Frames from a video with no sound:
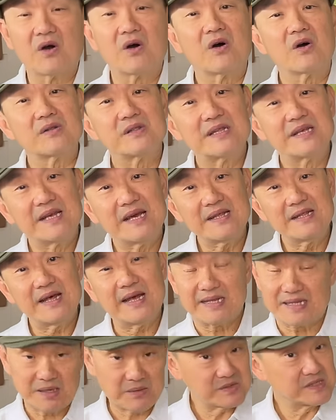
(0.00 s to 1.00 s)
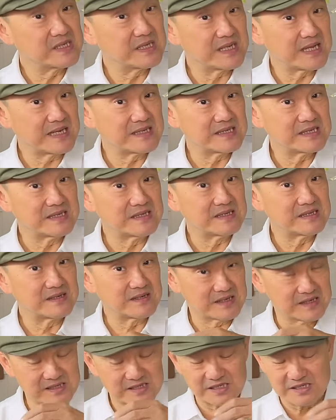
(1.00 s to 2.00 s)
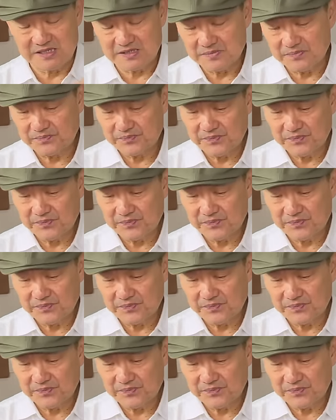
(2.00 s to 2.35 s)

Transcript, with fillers: On the other hand, that was in the 1930s.